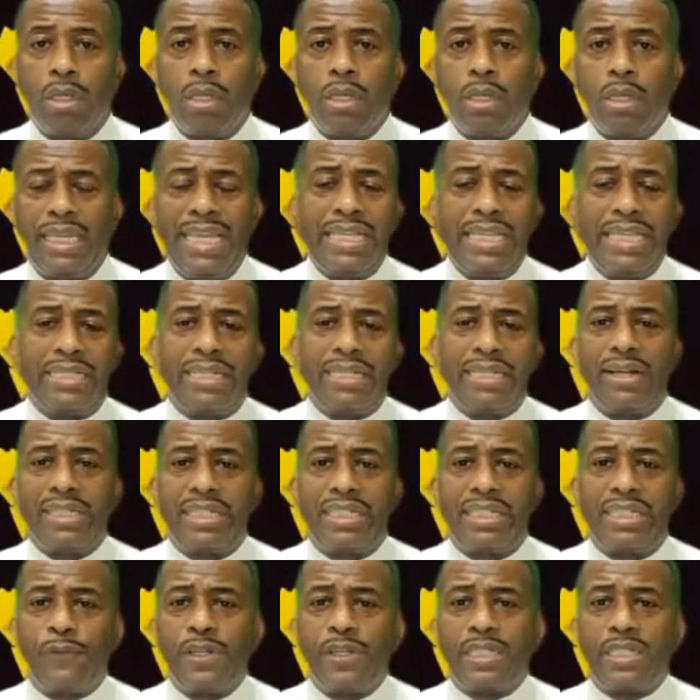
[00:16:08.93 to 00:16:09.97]
Is there a
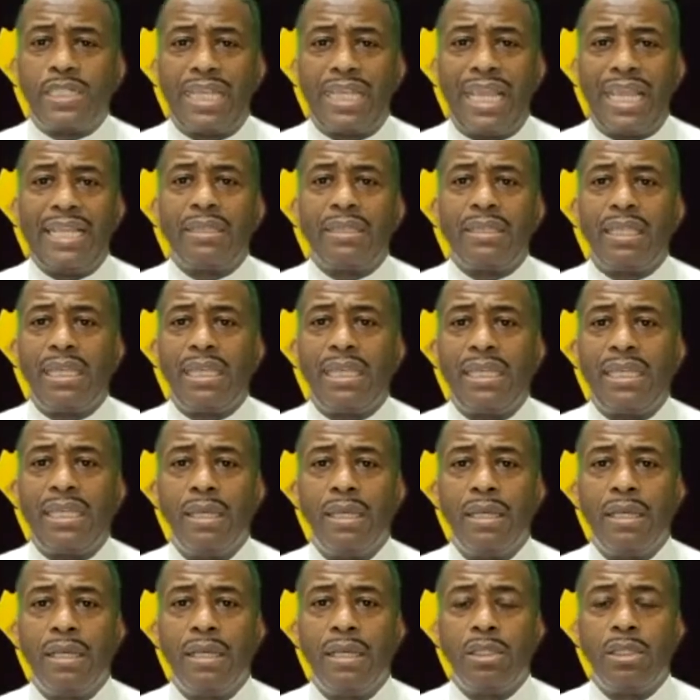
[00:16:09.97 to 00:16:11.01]
difference in the
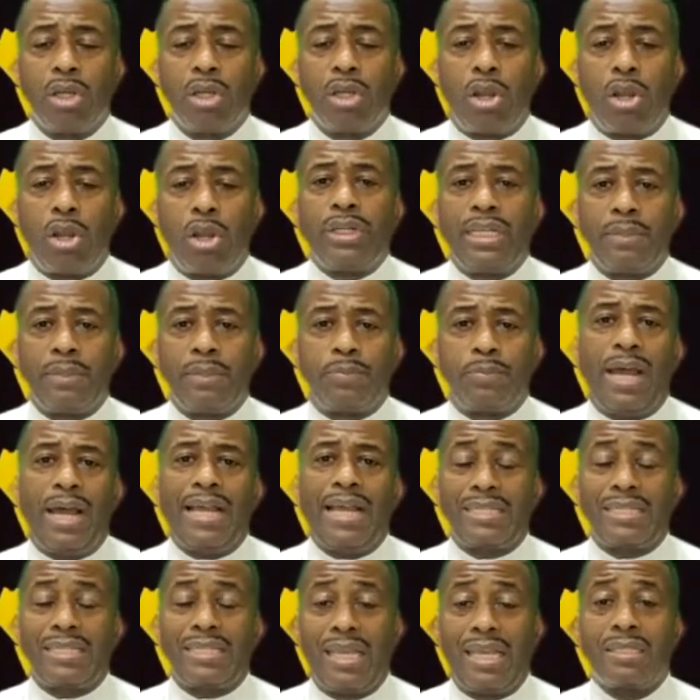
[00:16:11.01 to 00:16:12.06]
learning
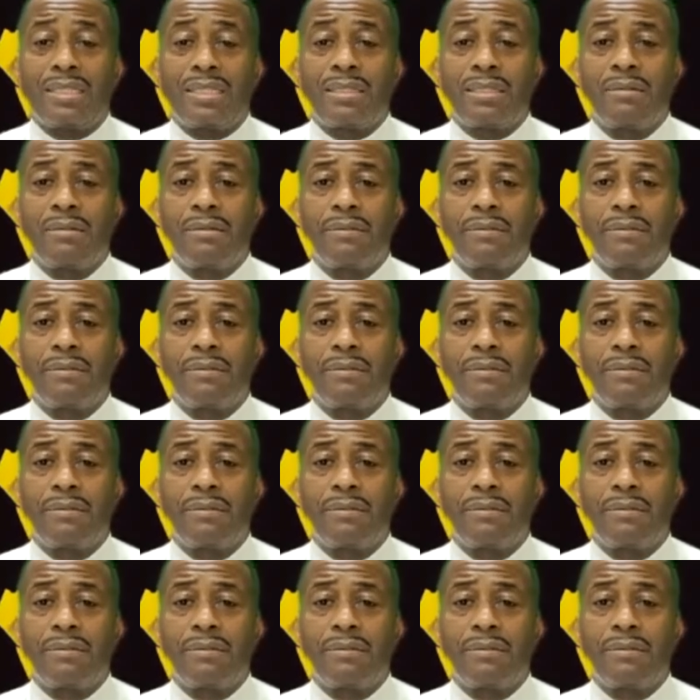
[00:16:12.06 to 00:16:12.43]
process?